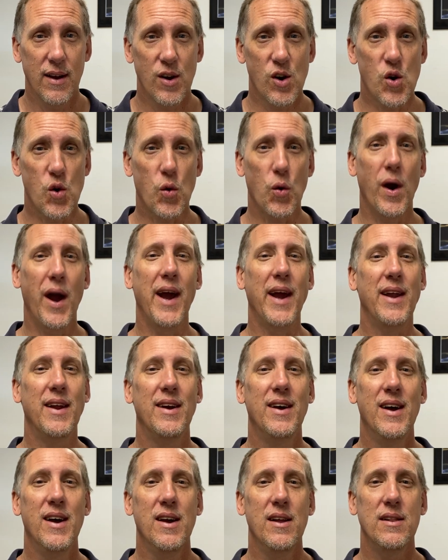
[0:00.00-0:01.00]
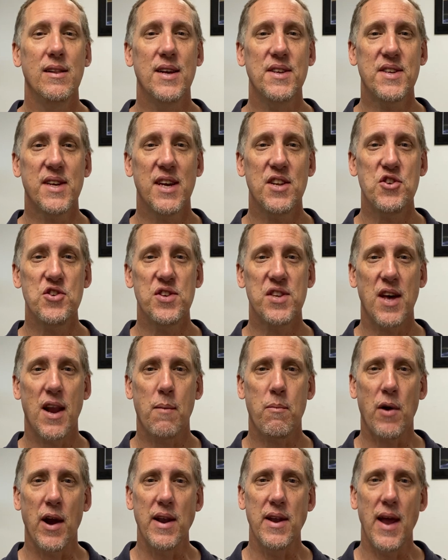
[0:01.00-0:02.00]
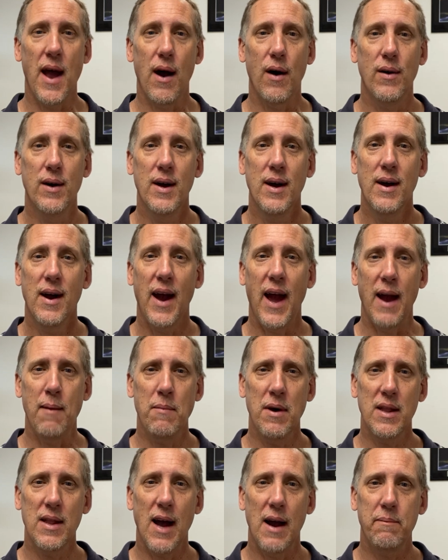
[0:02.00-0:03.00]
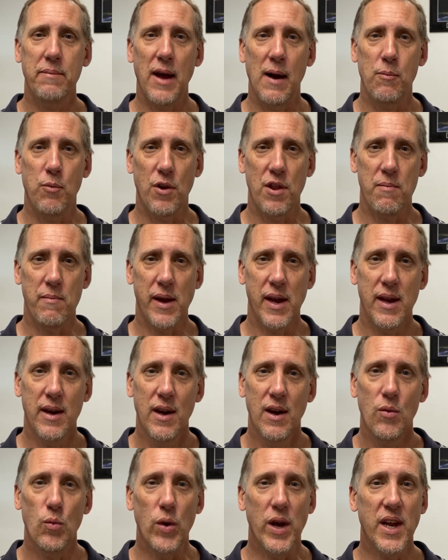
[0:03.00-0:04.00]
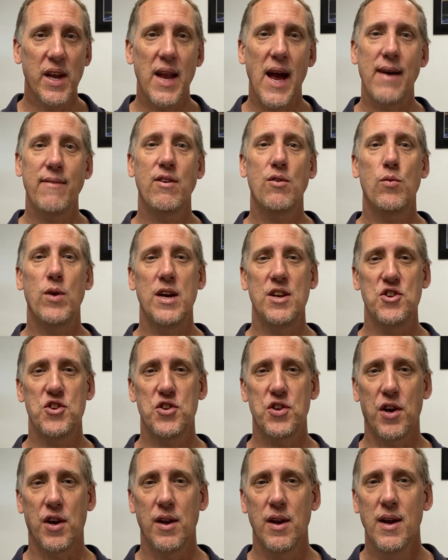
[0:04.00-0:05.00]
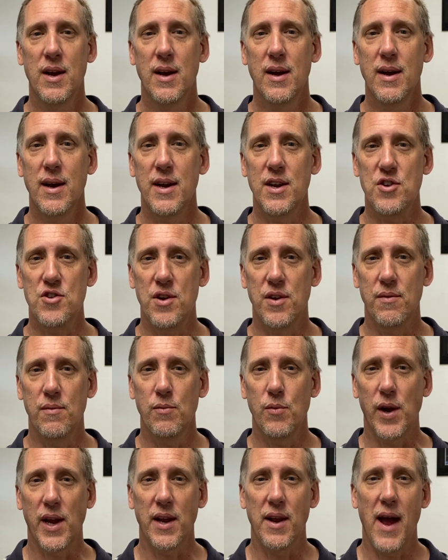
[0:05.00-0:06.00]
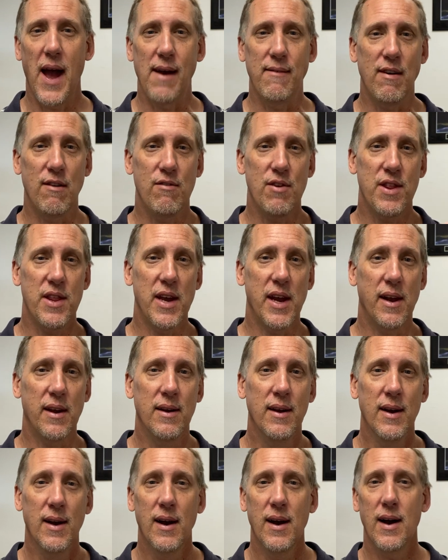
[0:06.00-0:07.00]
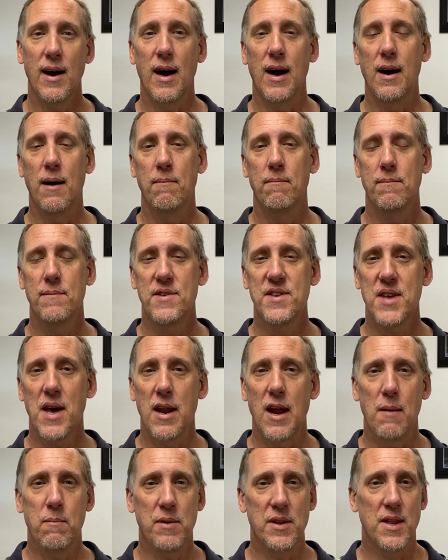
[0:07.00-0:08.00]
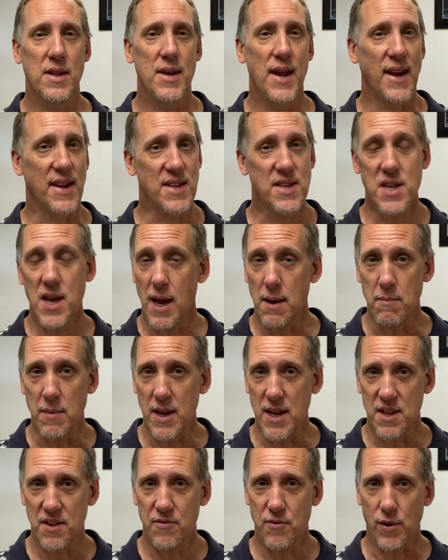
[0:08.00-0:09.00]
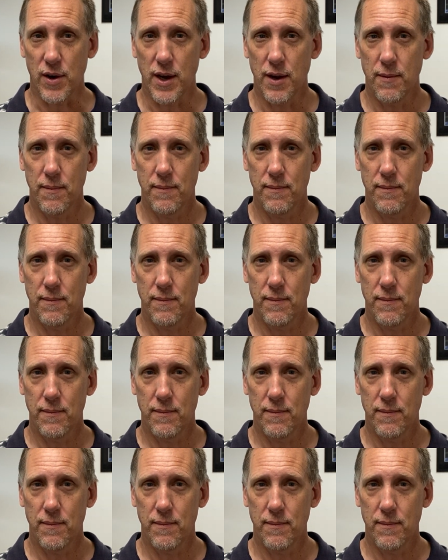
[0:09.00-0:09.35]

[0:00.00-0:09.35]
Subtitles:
Great, let's get you set up right now. I have my laptop with me. We can have you registered and we can have everything set up in the next 10 minutes for you.